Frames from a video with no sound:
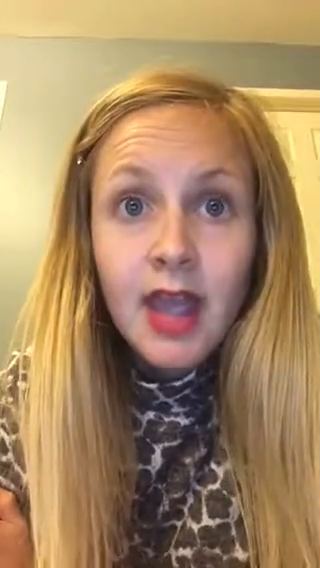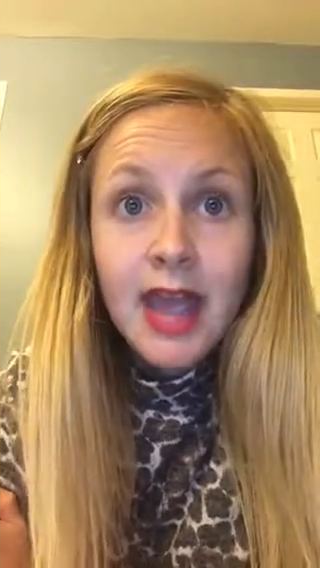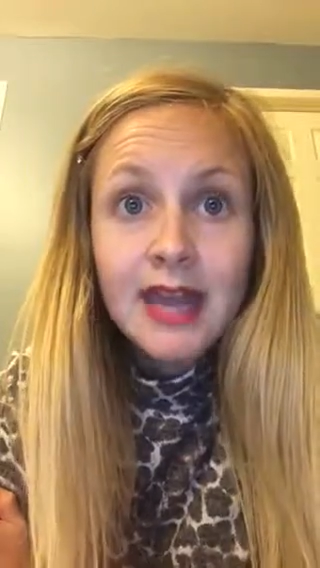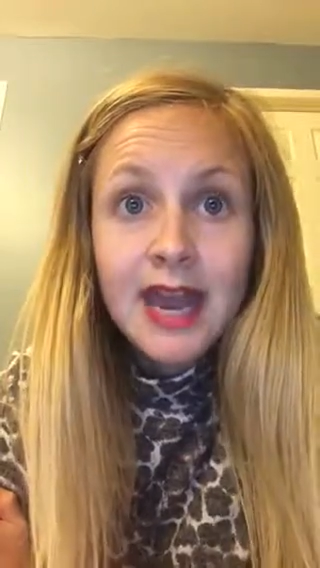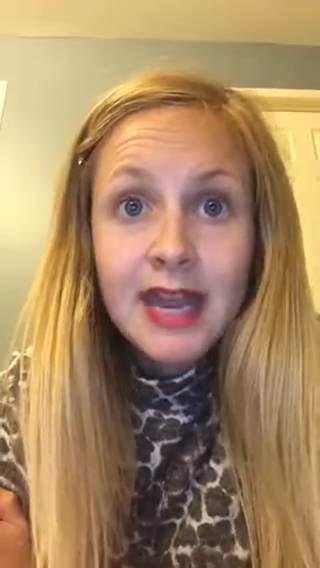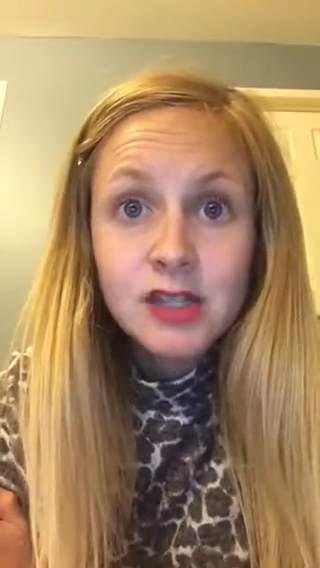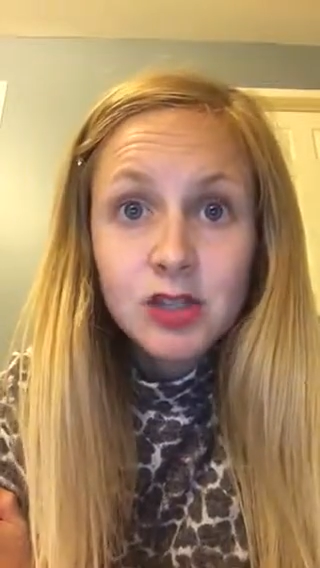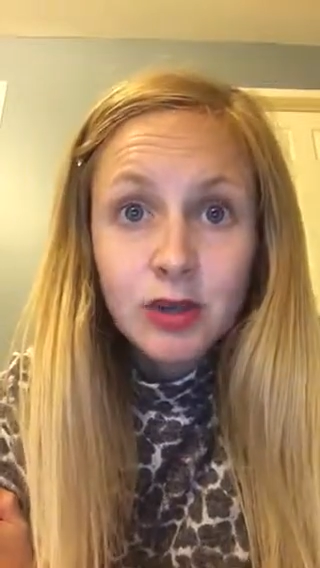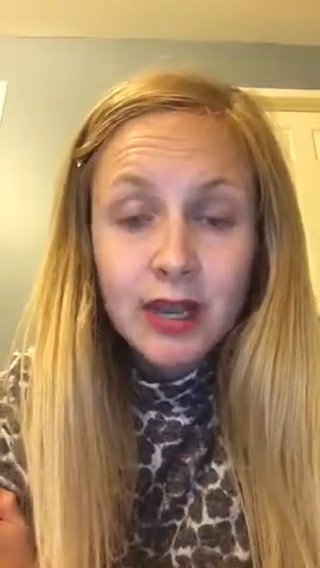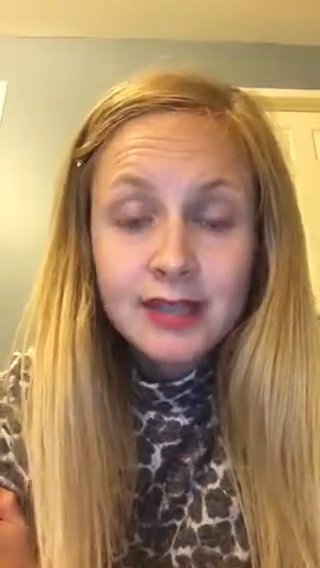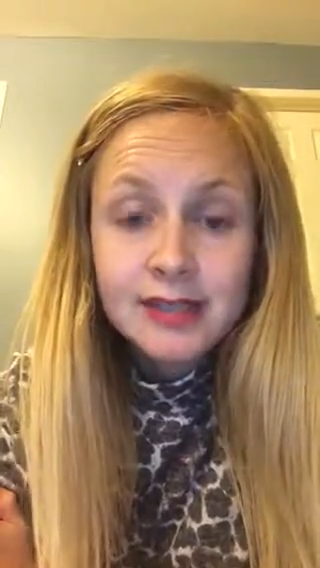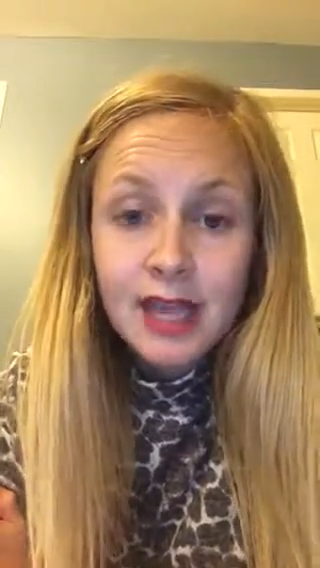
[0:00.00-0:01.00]
and
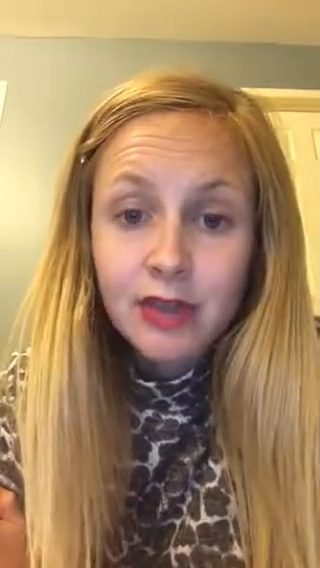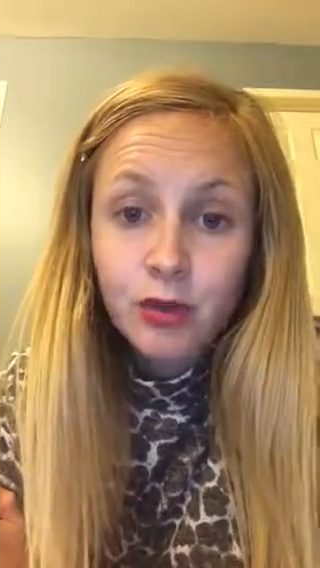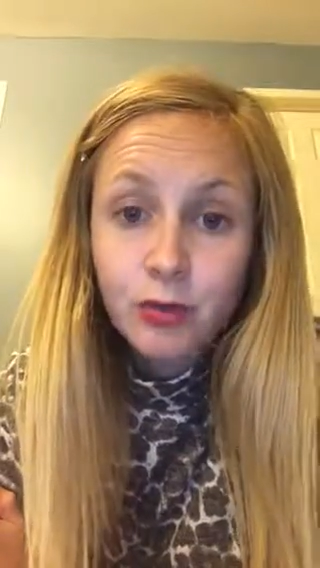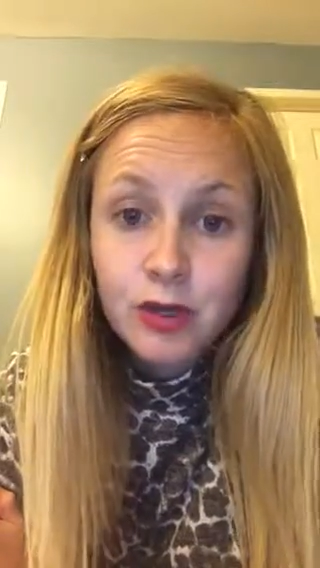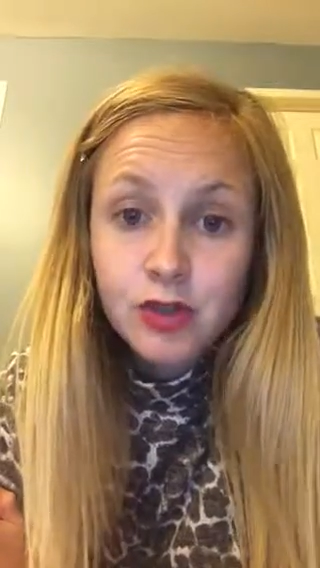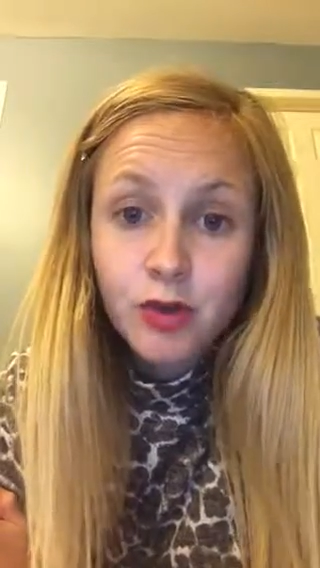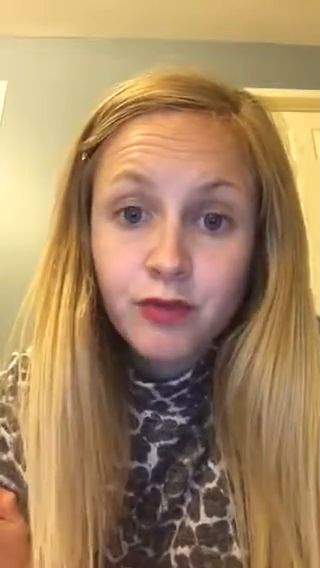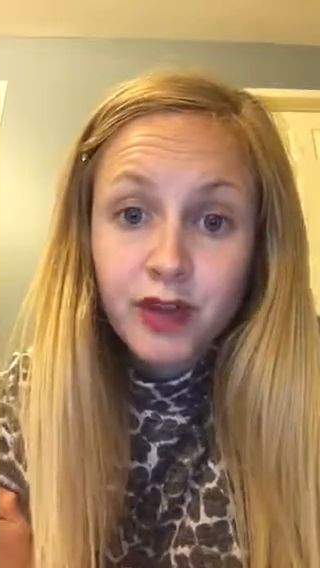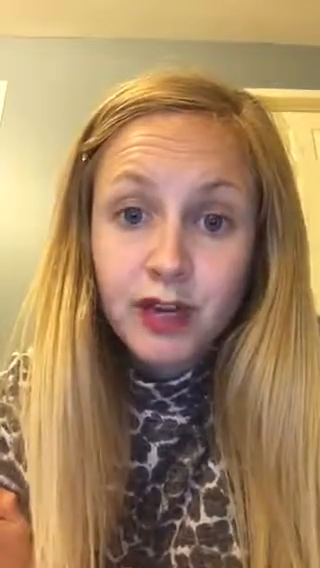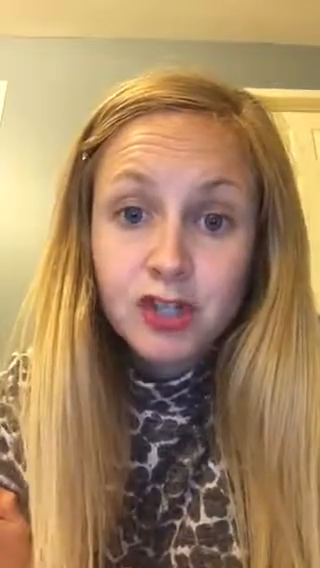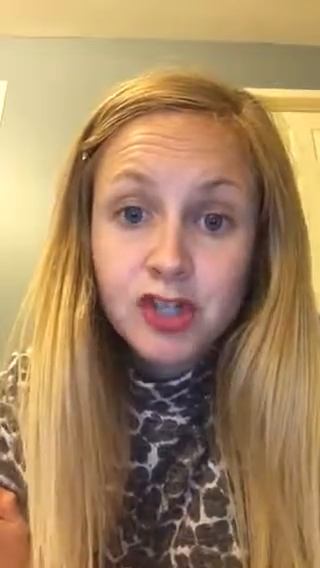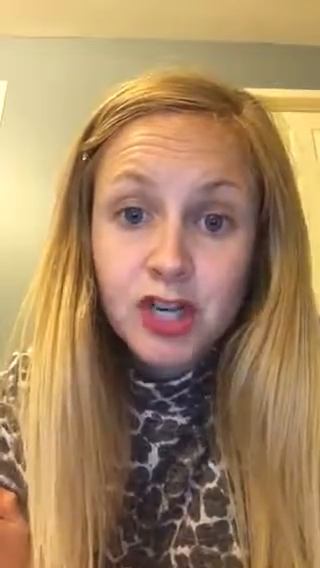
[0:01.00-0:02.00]
exudates at the
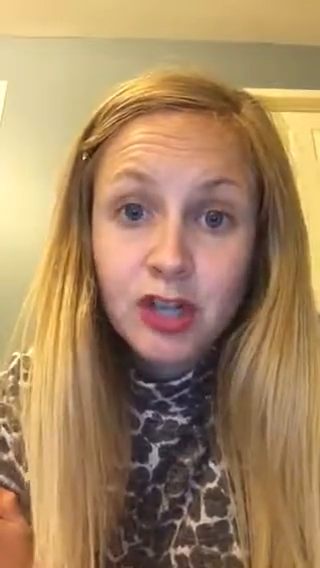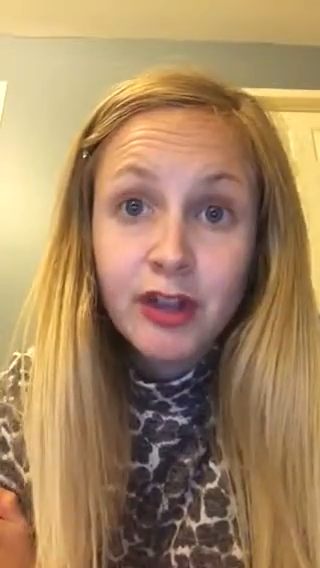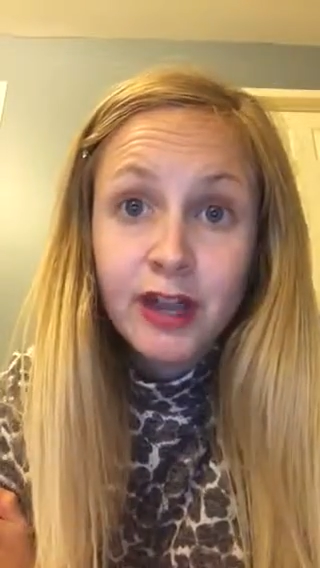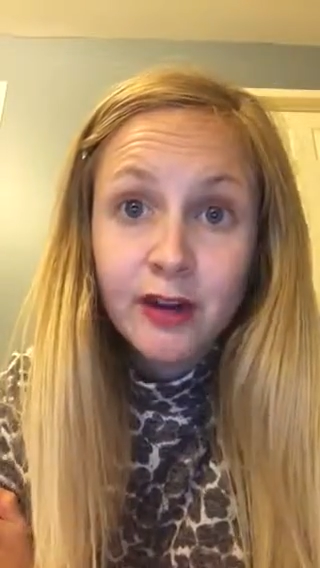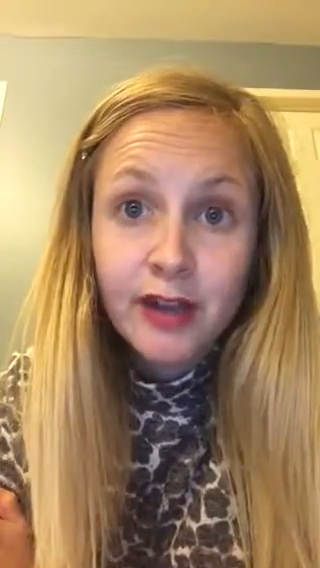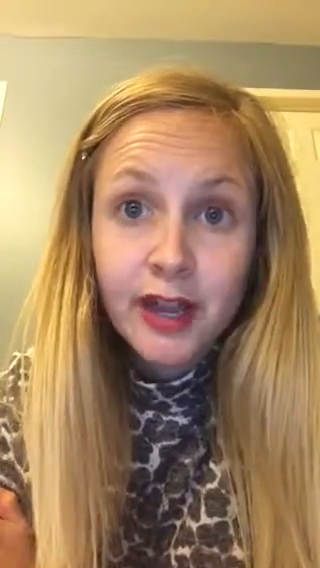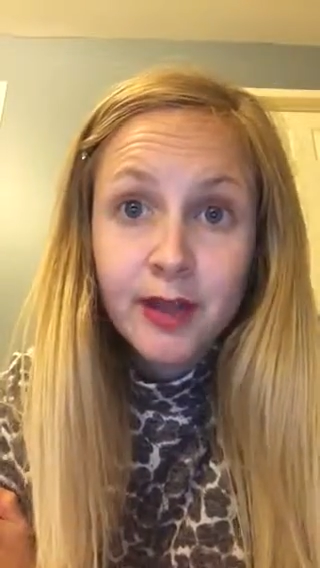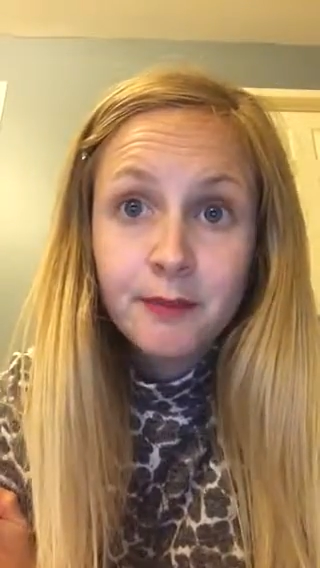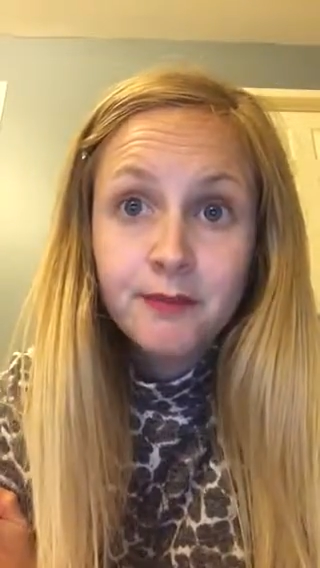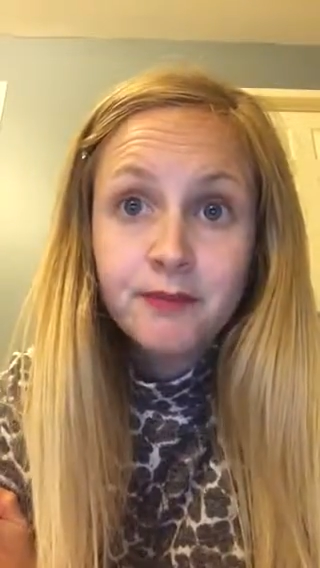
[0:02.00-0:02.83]
retropharyngeal area,